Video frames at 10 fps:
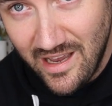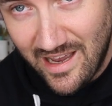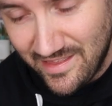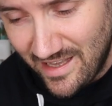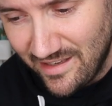
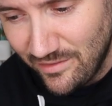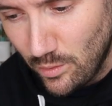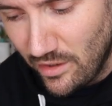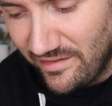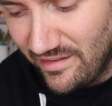and that is
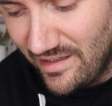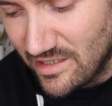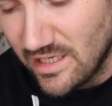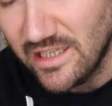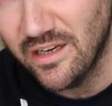what is
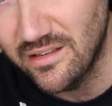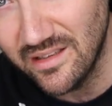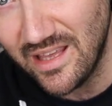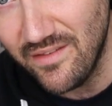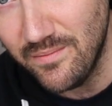essentially going to
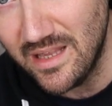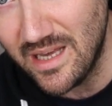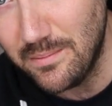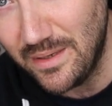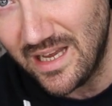give me
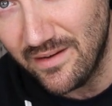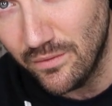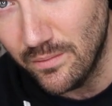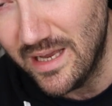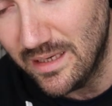that
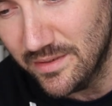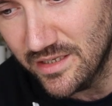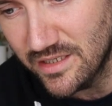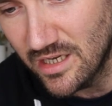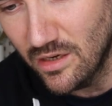platform
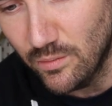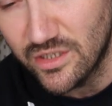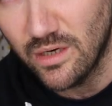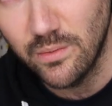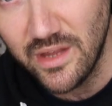element,
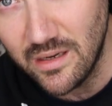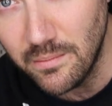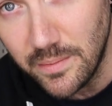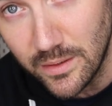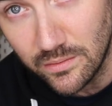which I will
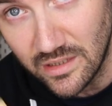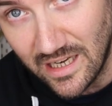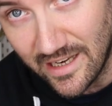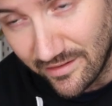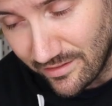then build the
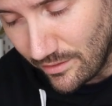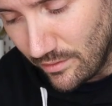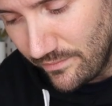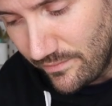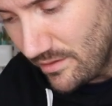legs
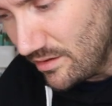of